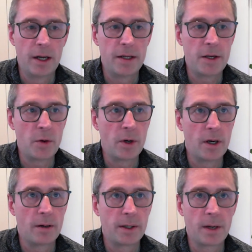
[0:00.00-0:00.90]
you
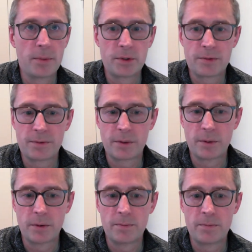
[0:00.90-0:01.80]
are kind of pushed
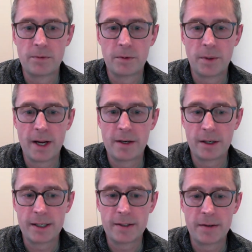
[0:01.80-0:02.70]
for head
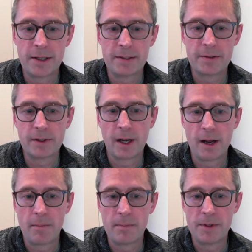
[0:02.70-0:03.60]
height and things.
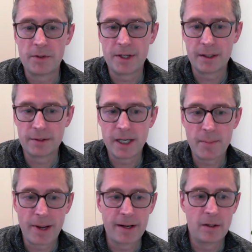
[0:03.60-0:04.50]
The CLT
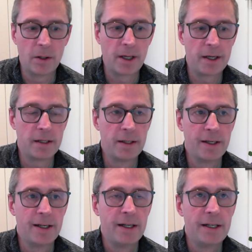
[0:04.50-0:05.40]
panel kind of,
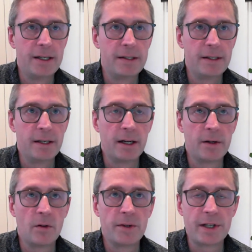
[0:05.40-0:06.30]

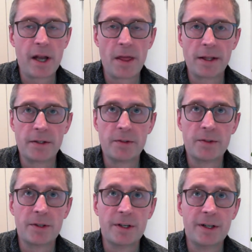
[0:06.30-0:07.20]
obviously anything
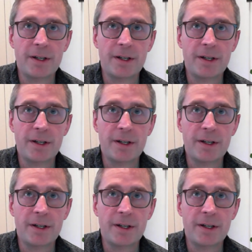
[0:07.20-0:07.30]
that's